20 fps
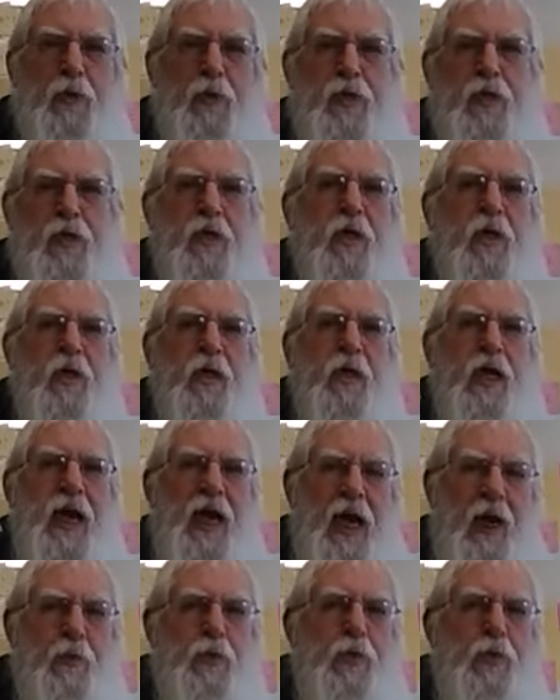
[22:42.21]
he
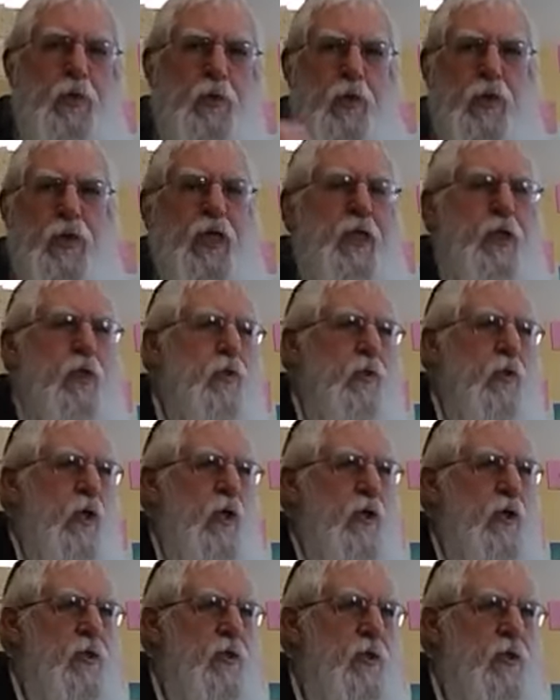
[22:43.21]
how he's related to
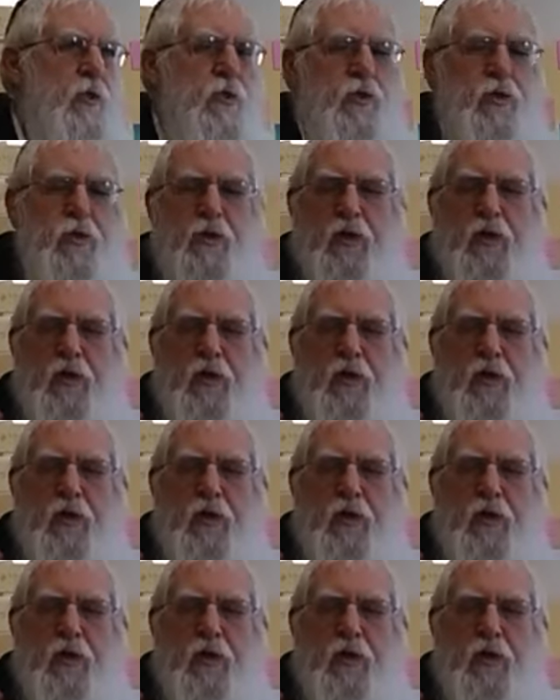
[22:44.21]
us.